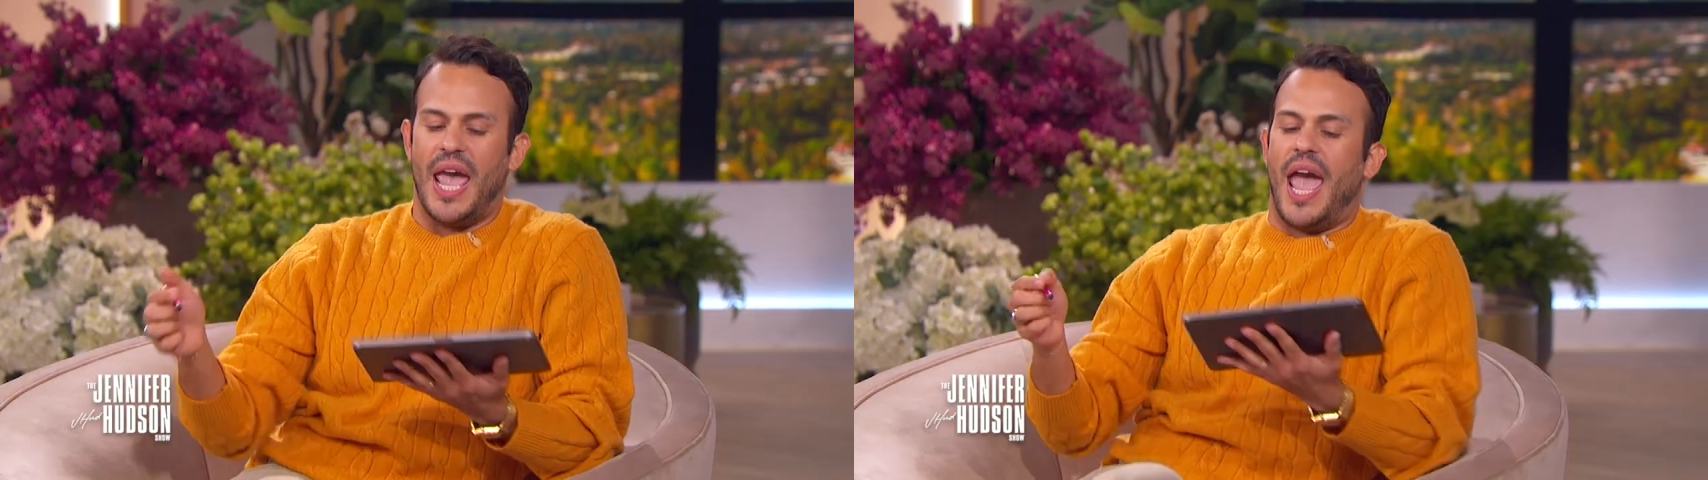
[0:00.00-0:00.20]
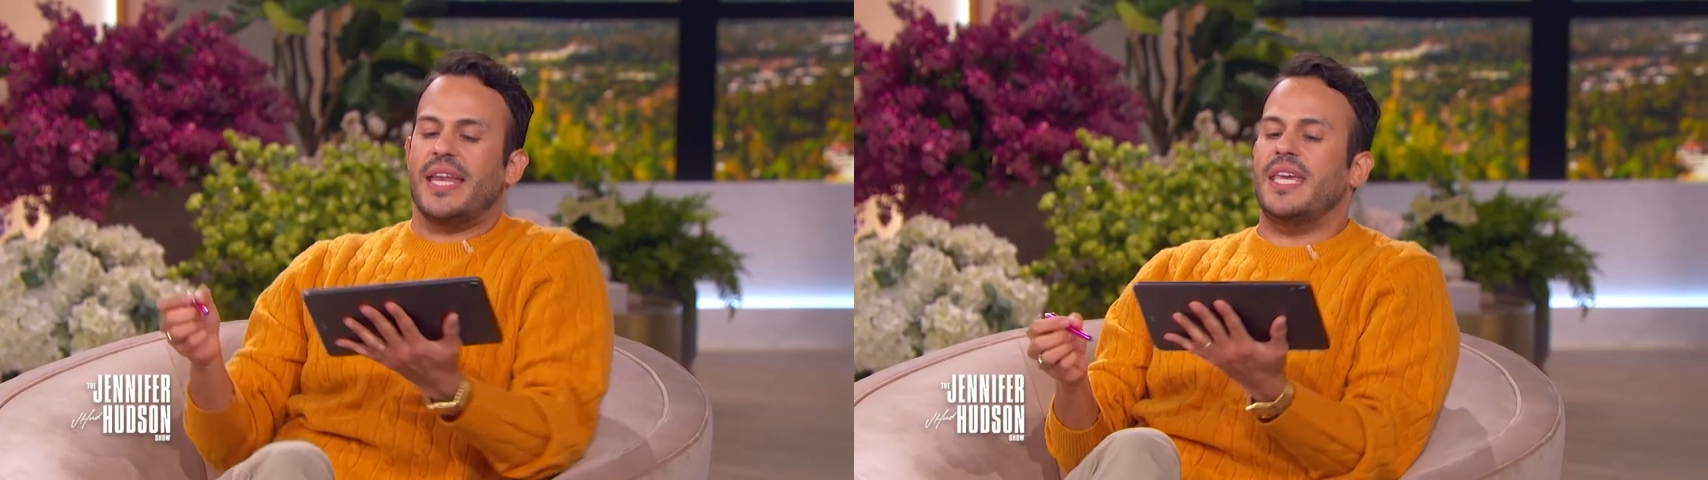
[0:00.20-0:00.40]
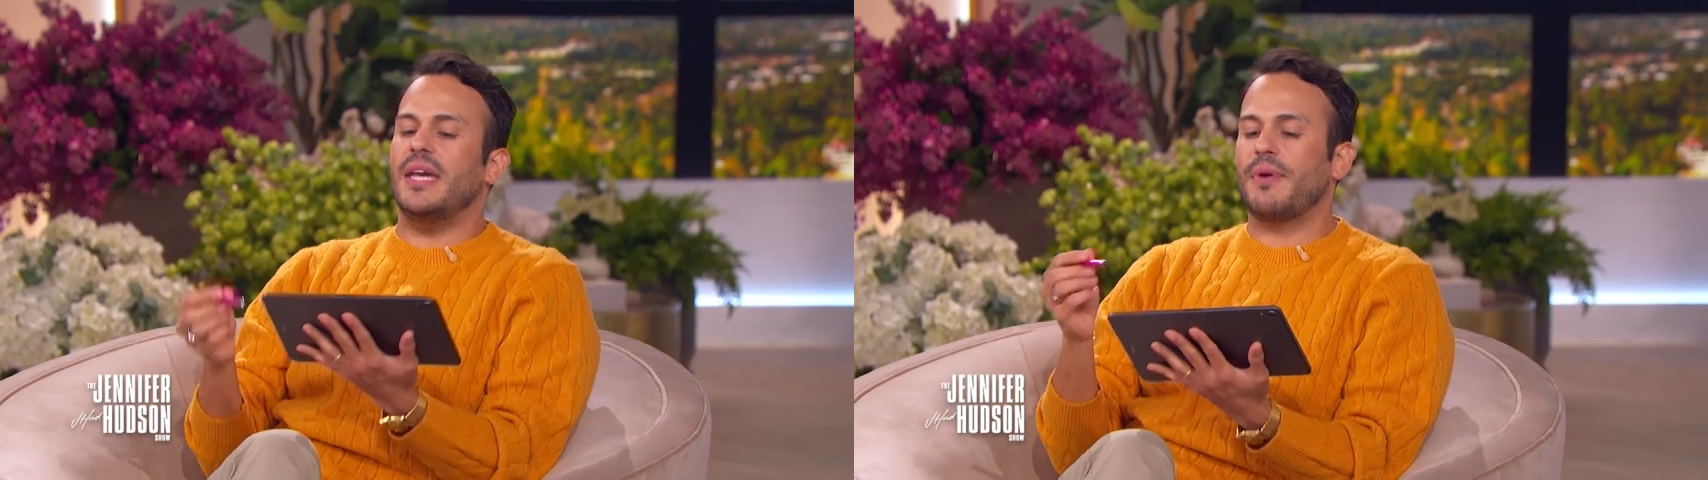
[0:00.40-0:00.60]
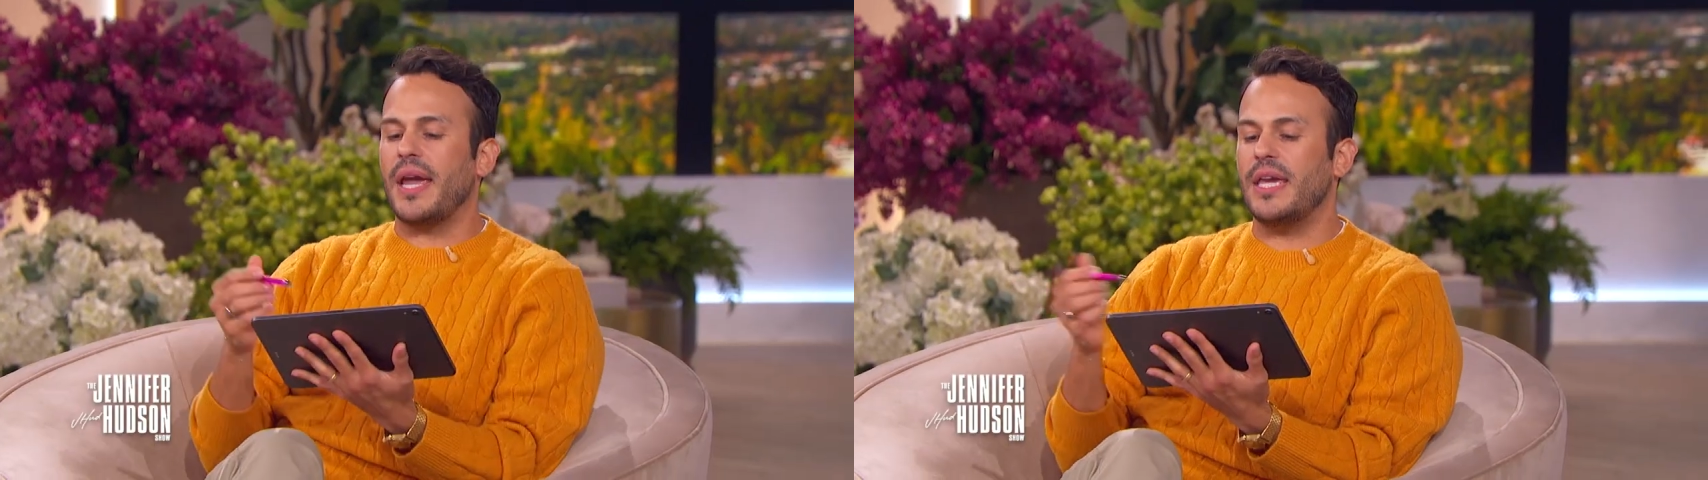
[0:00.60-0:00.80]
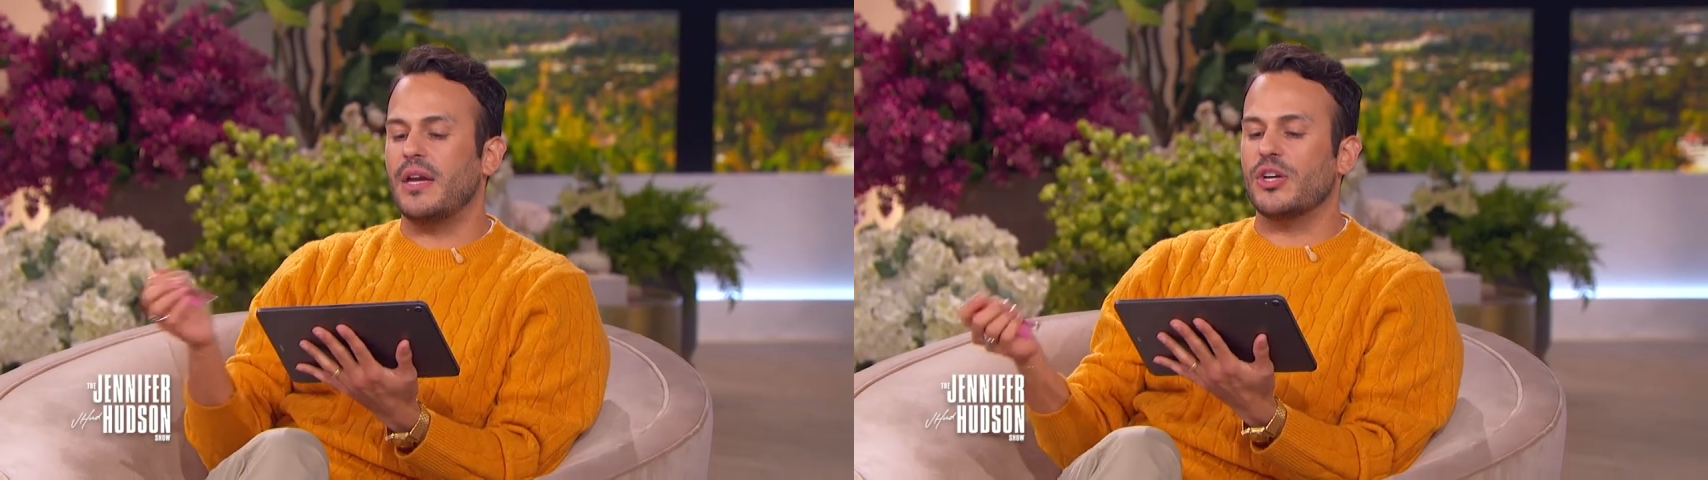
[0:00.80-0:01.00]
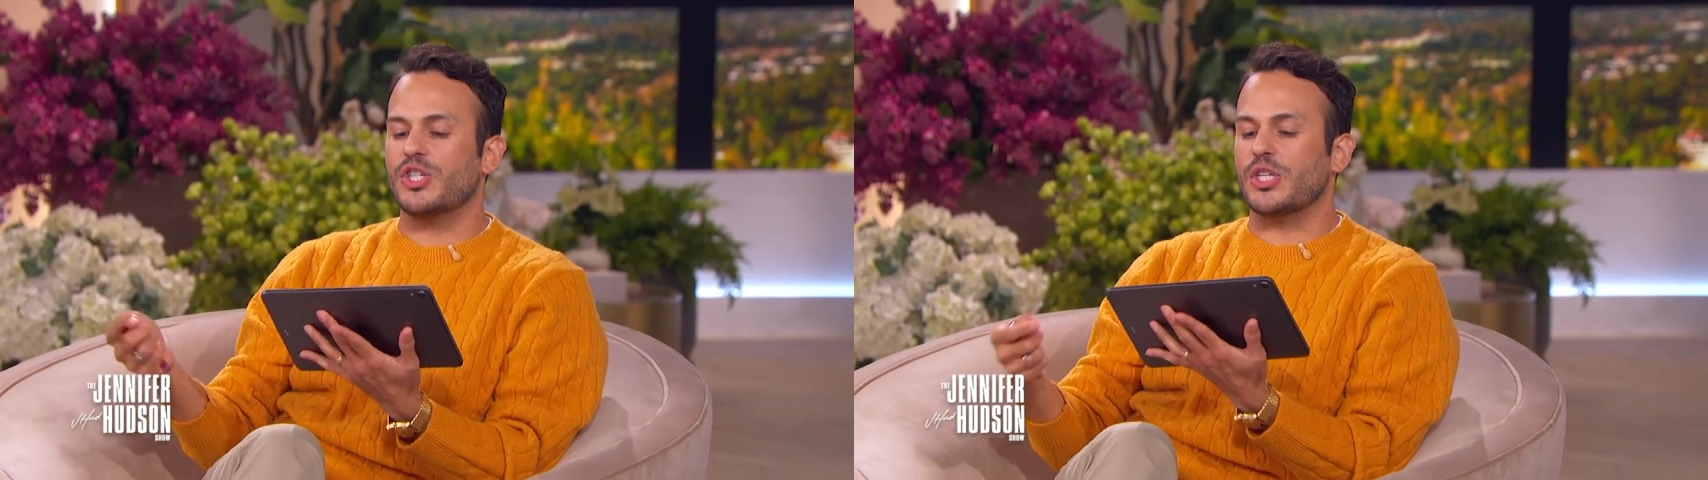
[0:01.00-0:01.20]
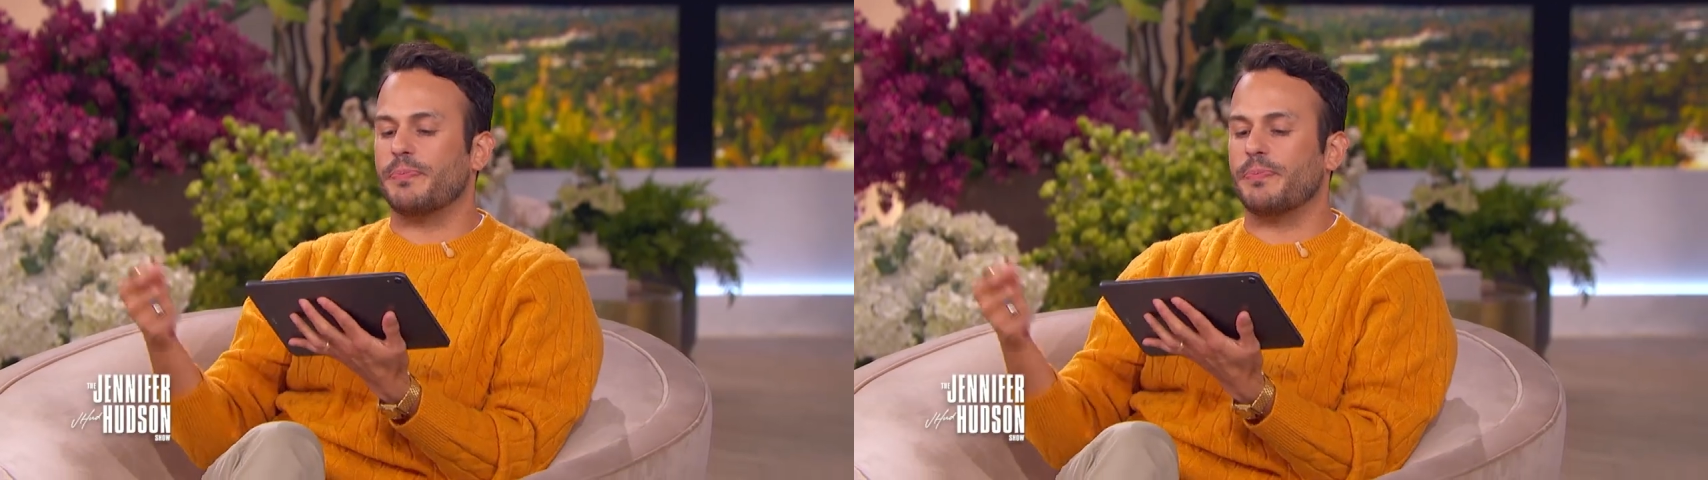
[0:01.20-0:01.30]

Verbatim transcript: And he right here is just